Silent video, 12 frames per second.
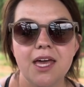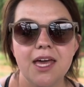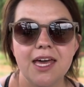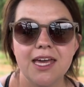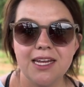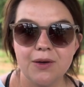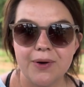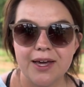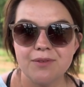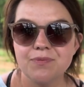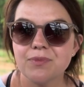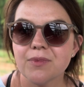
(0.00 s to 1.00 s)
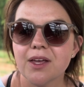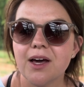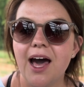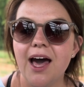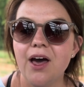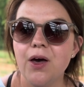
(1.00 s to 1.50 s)
Anyway,
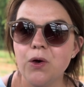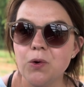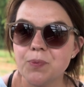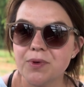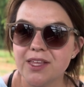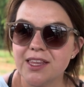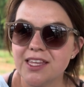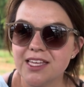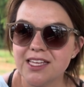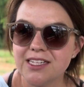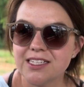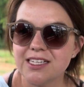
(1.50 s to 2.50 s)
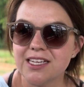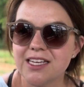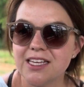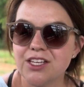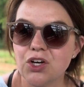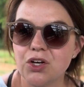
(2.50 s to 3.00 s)
I hope that
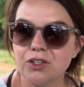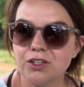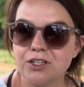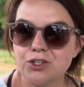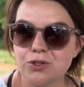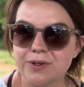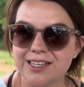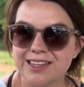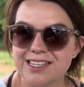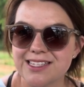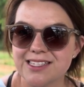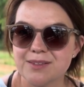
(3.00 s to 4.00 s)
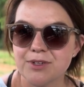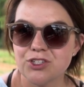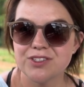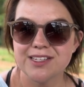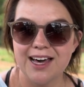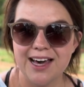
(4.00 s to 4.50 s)
y'all are enjoying this as much
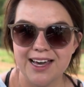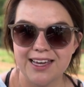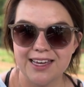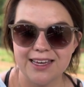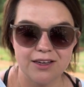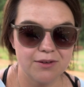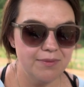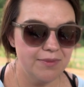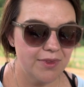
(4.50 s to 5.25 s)
as I am.